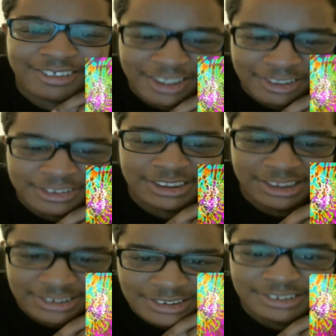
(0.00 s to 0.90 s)
Okay, Uzi.
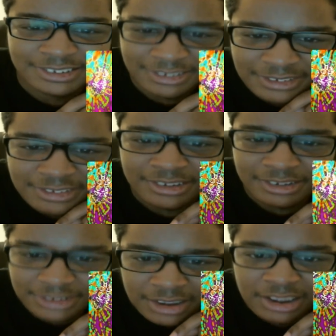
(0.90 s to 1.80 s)
Talk cause you might be the
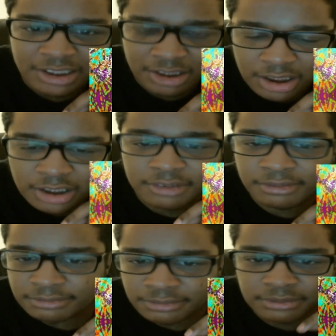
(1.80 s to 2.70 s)
cops. Yeah. Get the
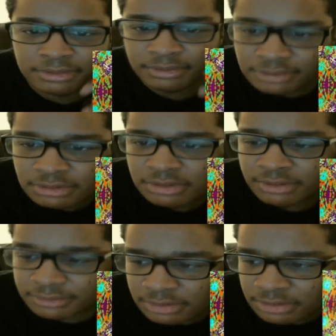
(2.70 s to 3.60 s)
bird and I make the shit
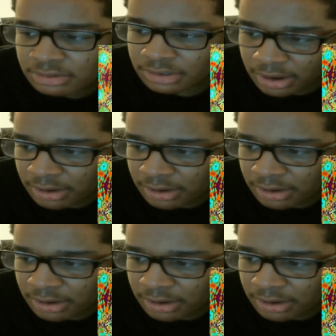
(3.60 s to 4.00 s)
fly. Yeah.